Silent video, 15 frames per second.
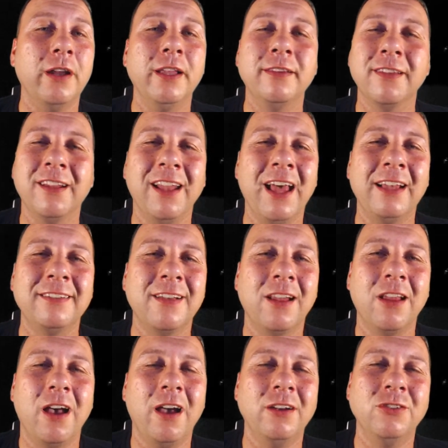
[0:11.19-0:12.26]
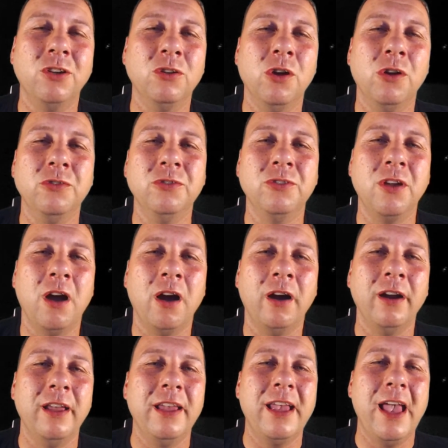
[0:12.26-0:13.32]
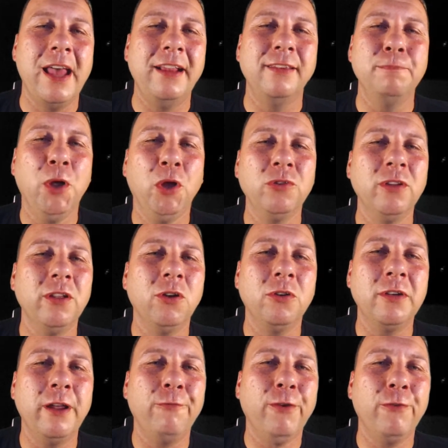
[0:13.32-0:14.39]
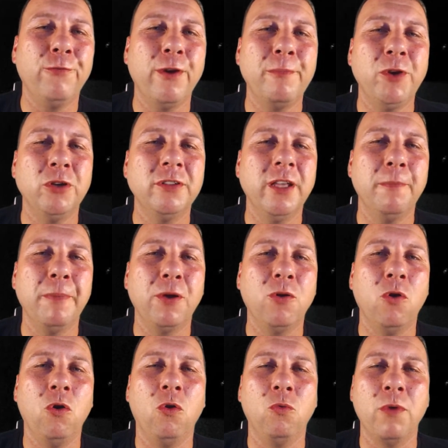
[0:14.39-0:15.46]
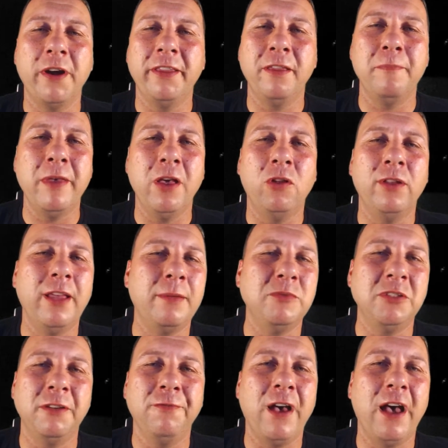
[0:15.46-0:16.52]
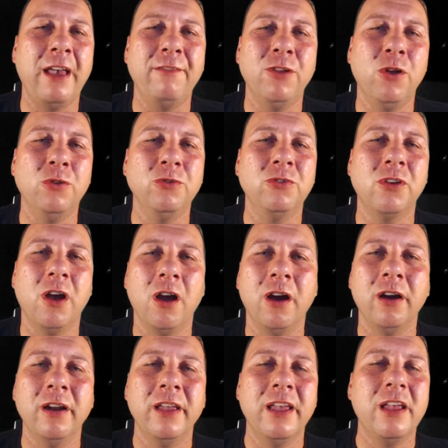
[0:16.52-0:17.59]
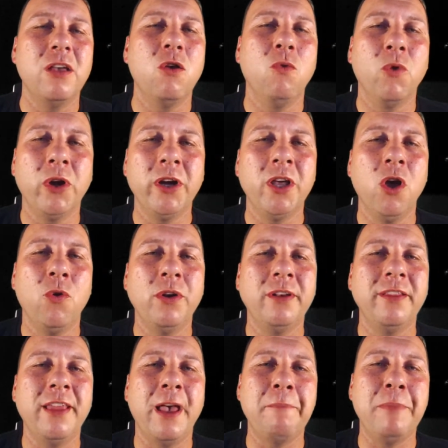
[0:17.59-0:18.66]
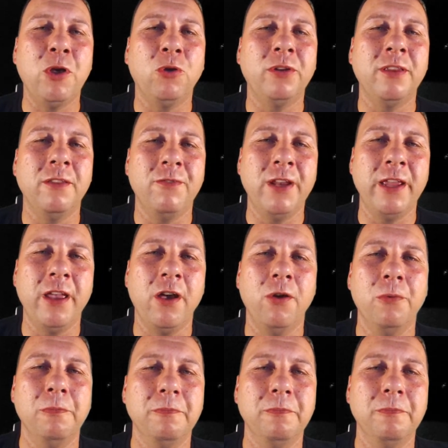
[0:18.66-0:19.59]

It's a Glass Alejandro Lonestar, and it's built a little different from your typical run-of-the-mill MG5 Lonestar. We're going to go into that build in the video.